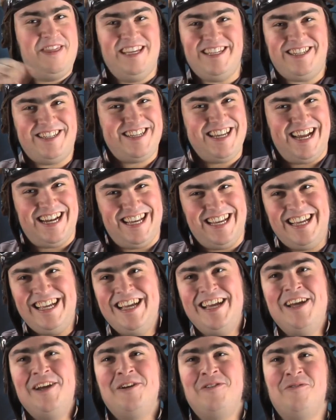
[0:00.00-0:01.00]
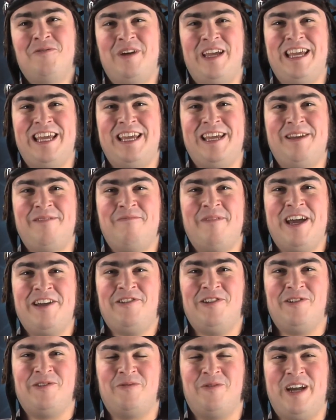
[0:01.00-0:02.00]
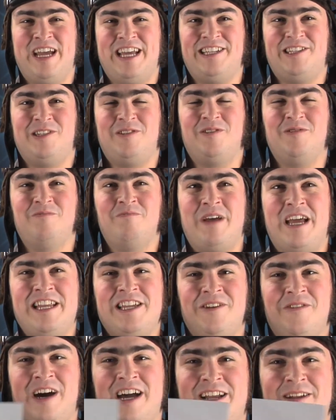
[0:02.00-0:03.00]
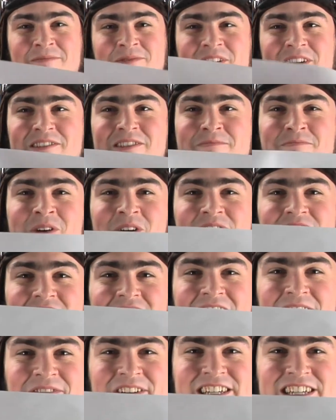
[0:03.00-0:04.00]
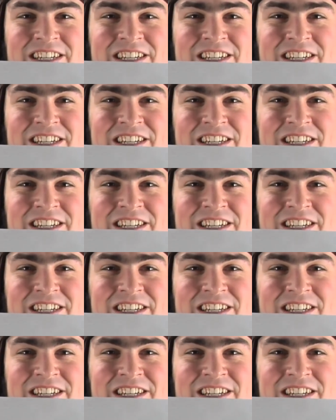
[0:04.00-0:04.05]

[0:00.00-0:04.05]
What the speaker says: this study, we measured which menu items are the most often